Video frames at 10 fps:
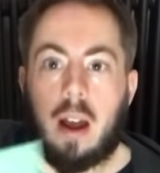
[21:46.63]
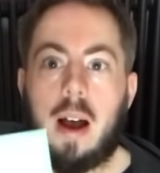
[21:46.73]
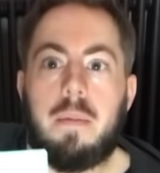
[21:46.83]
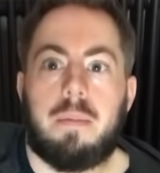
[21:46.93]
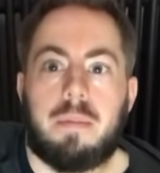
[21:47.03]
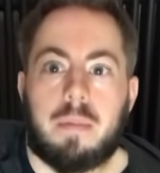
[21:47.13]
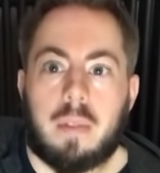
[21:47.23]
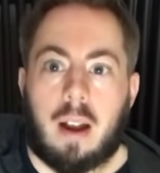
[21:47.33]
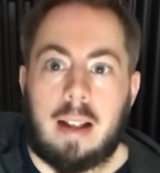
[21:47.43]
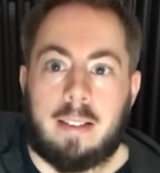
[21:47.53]

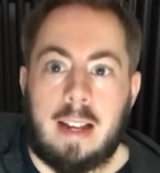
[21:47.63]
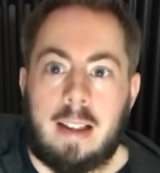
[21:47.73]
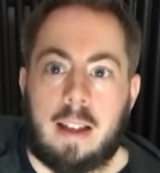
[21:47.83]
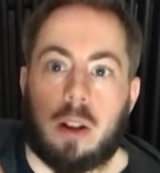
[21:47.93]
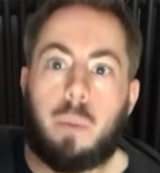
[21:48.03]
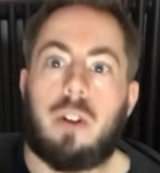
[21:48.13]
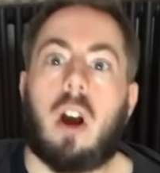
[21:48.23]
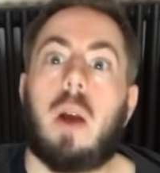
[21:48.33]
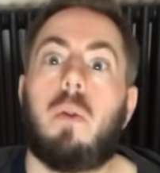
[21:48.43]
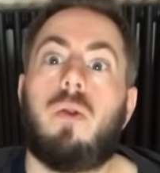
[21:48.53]
I see a letter
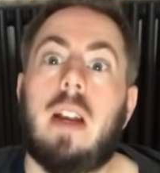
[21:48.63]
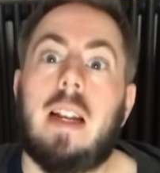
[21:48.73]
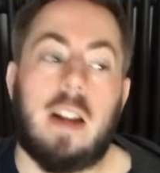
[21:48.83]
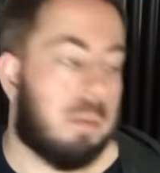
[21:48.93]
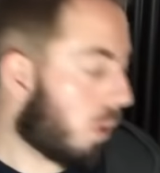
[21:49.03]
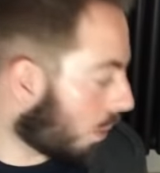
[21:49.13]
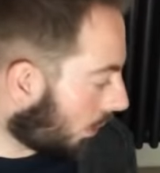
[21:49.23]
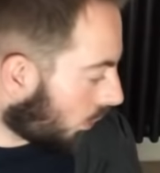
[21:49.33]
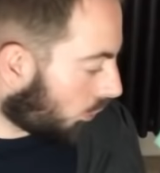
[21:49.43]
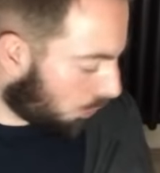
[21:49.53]
which I will read in a
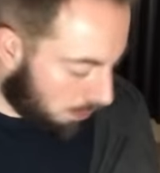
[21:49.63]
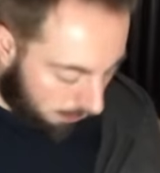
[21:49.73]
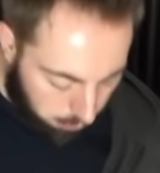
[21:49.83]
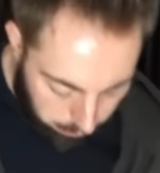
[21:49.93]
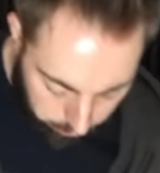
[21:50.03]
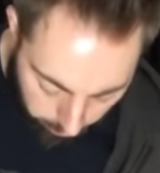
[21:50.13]
moment, so I'll just put that to one